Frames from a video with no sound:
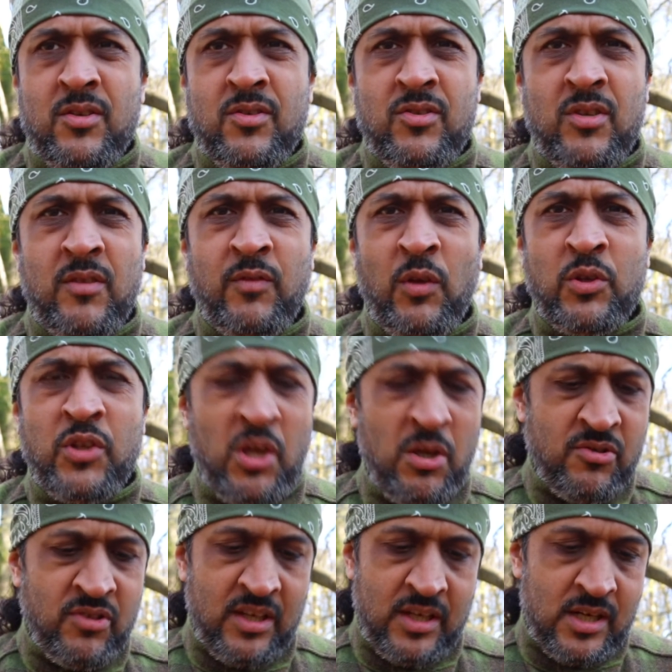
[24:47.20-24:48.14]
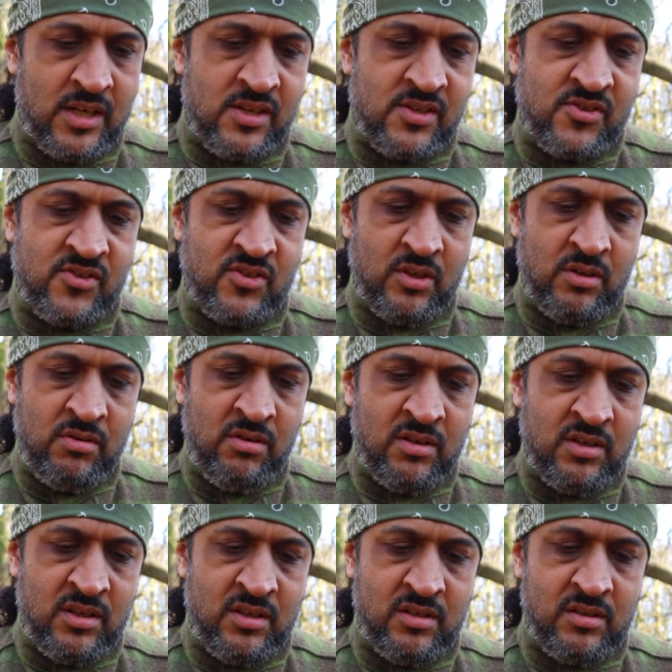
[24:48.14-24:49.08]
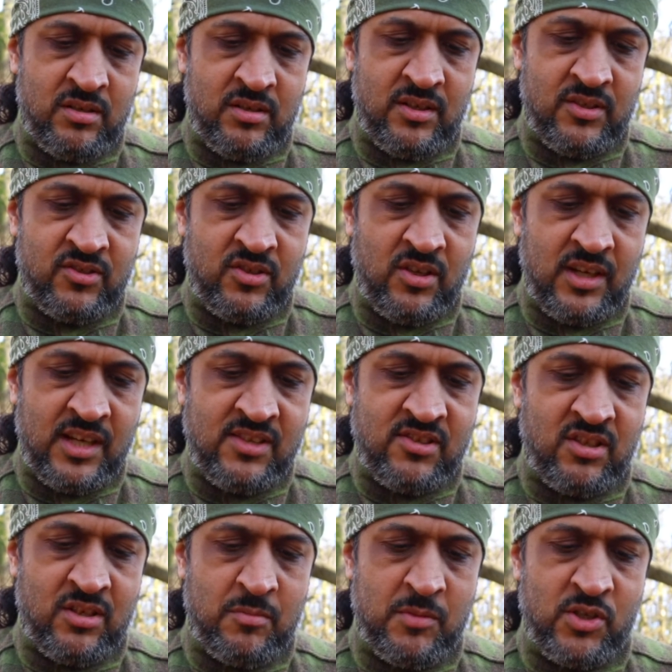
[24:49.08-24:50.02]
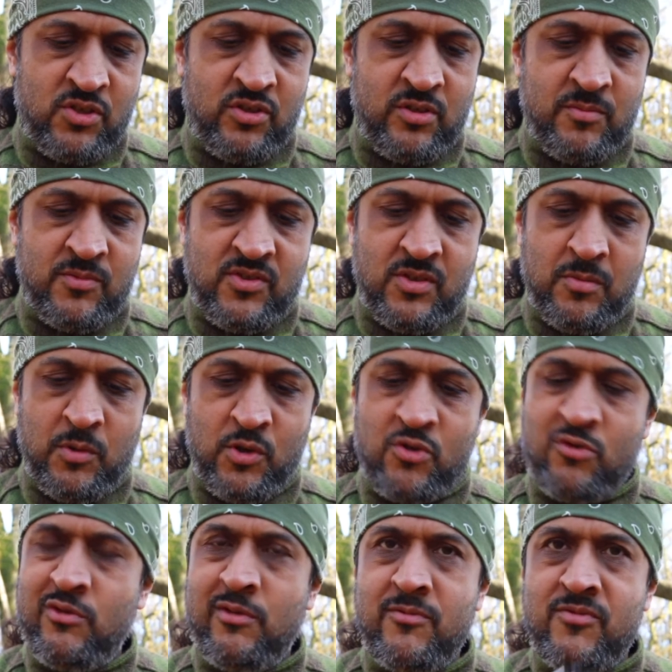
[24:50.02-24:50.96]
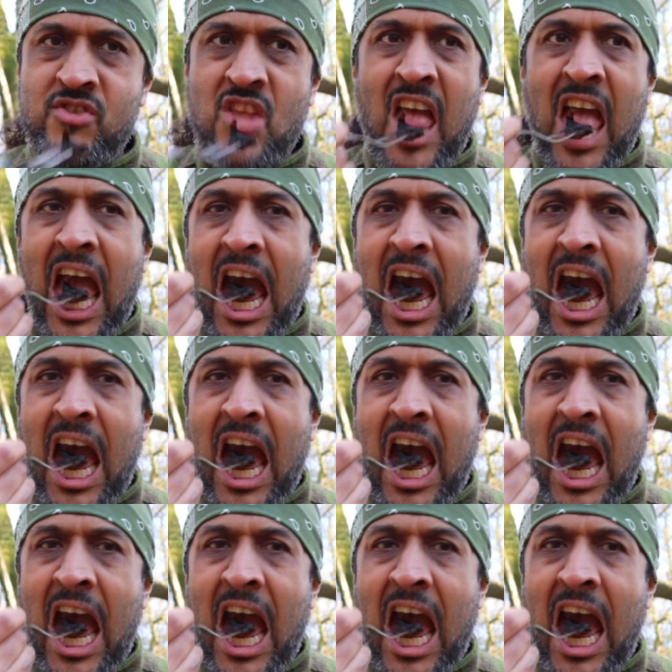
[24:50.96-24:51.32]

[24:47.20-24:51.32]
So I've not used it yet, so it's tuck into the mushrooms, the mushrooms.